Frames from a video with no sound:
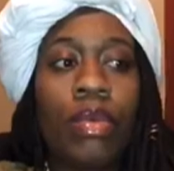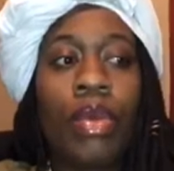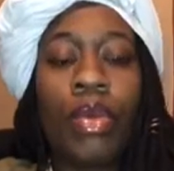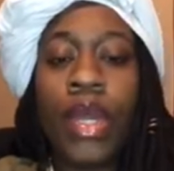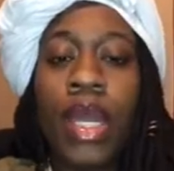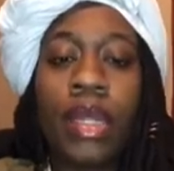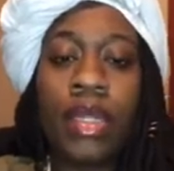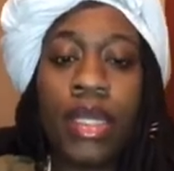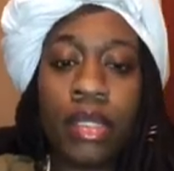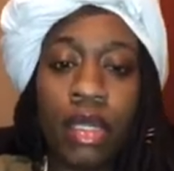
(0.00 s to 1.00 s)
creating
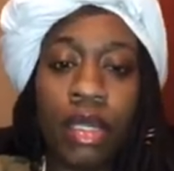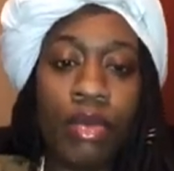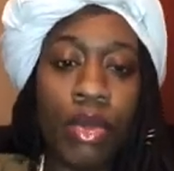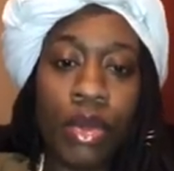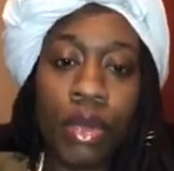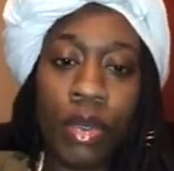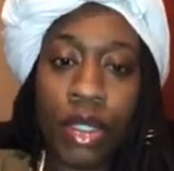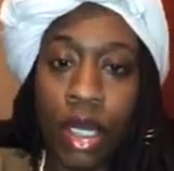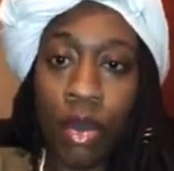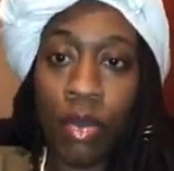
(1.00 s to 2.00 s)
things in the community because I
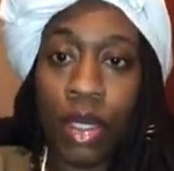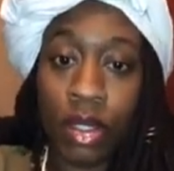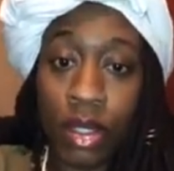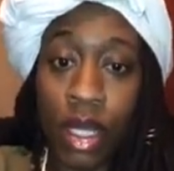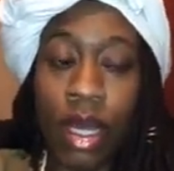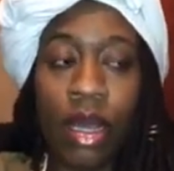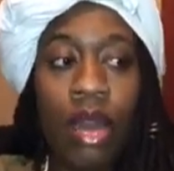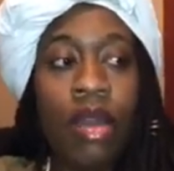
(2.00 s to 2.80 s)
know what it looks like